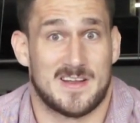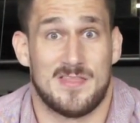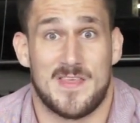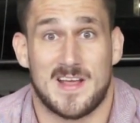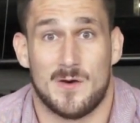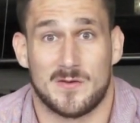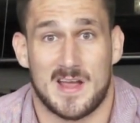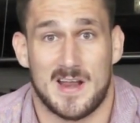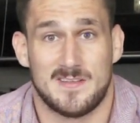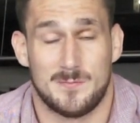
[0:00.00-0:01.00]
I didn't think I would
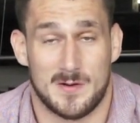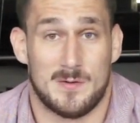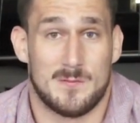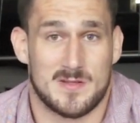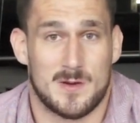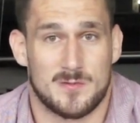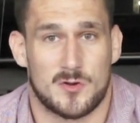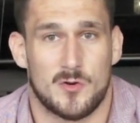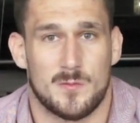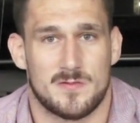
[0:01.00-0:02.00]
get it, but it was
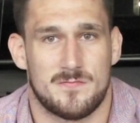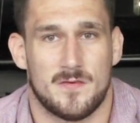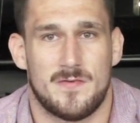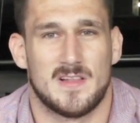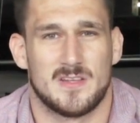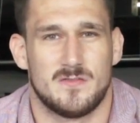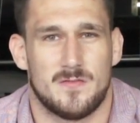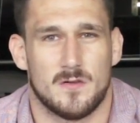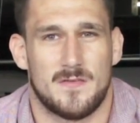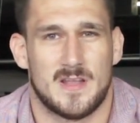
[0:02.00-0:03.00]
good. It was a
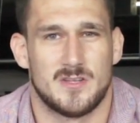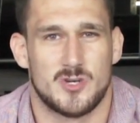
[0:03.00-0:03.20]
fulfilling